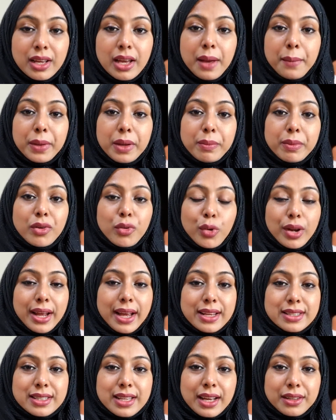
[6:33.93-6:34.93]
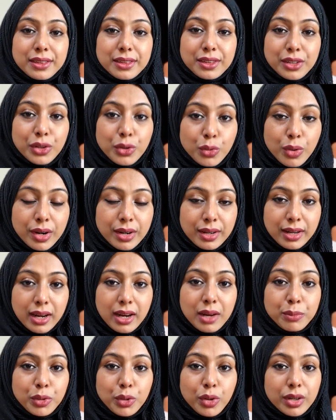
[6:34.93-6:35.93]
people realize that you are
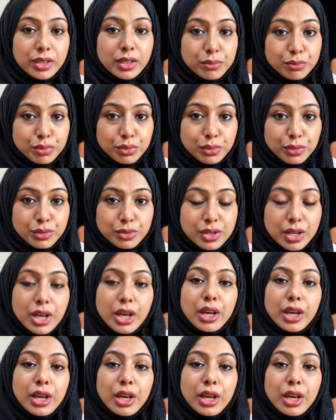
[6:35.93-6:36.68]
calm, you are composed,